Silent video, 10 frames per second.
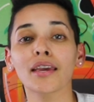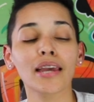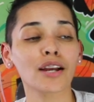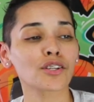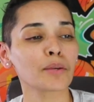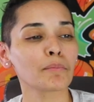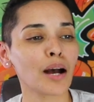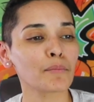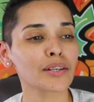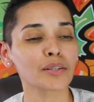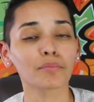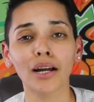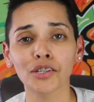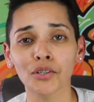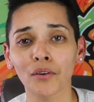he actually bought me some
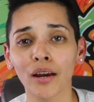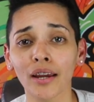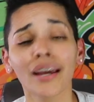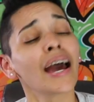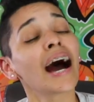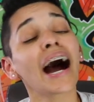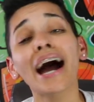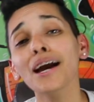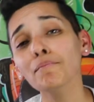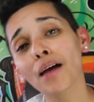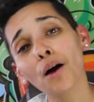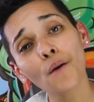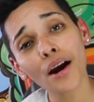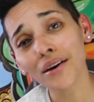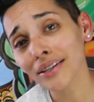lingerie. I am not
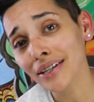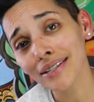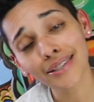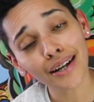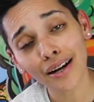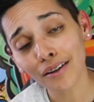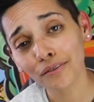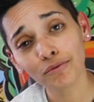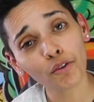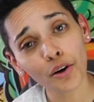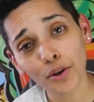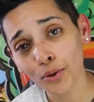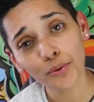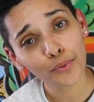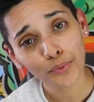wearing this stuff for
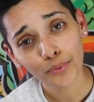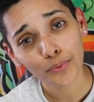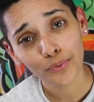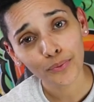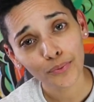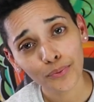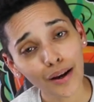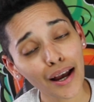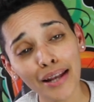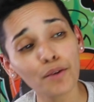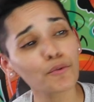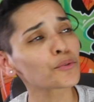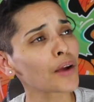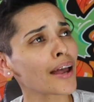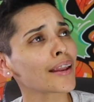you. And it
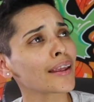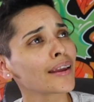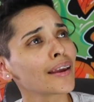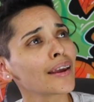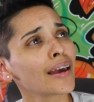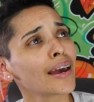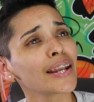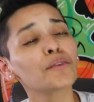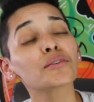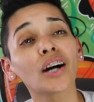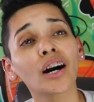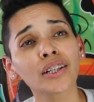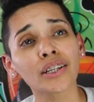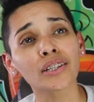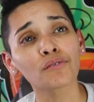was red. And it was
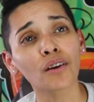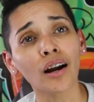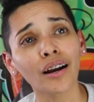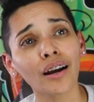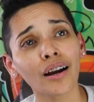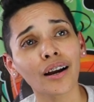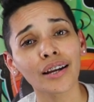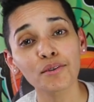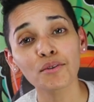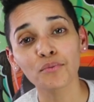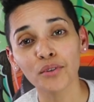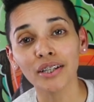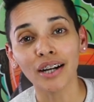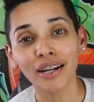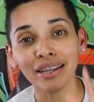ugly as fuck. It was
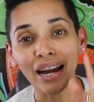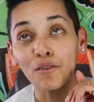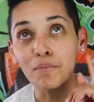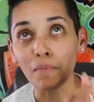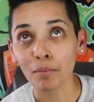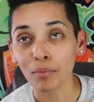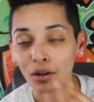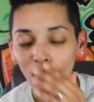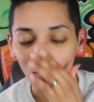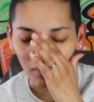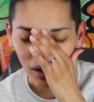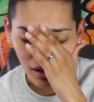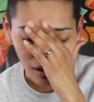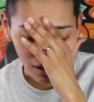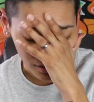really ugly. I remember it. Oh my
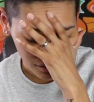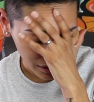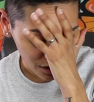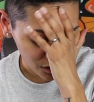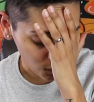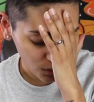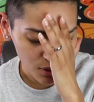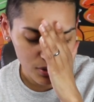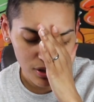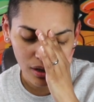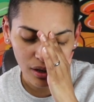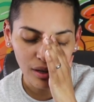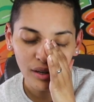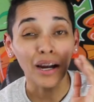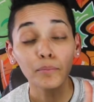God. I don't know what he was
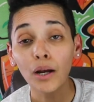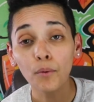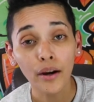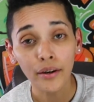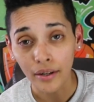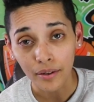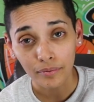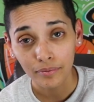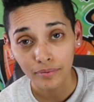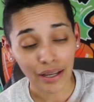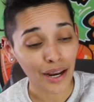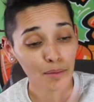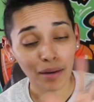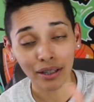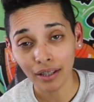thinking. I'm not wearing it. That
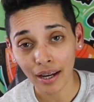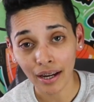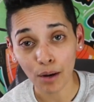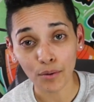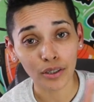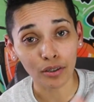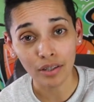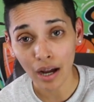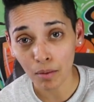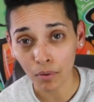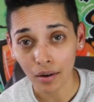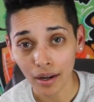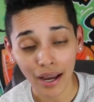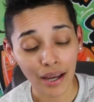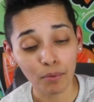ain't my thing. I was a little tomboy.
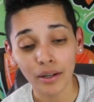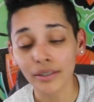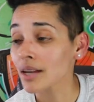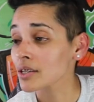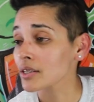I ain't wearing that